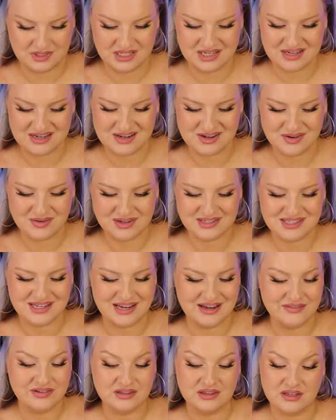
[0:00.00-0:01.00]
No, see, I
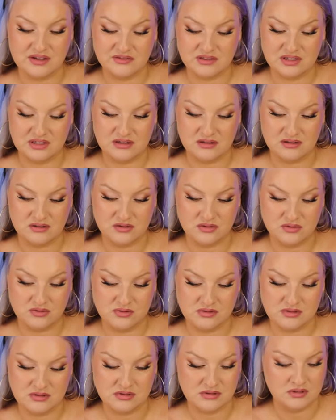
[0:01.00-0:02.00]
haven't loved any of
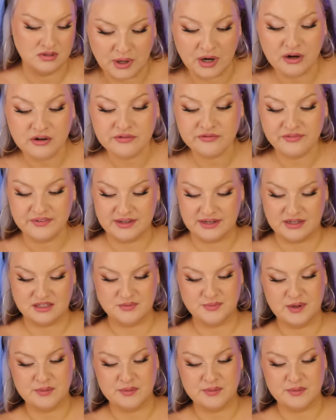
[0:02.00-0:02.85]
those. Perfect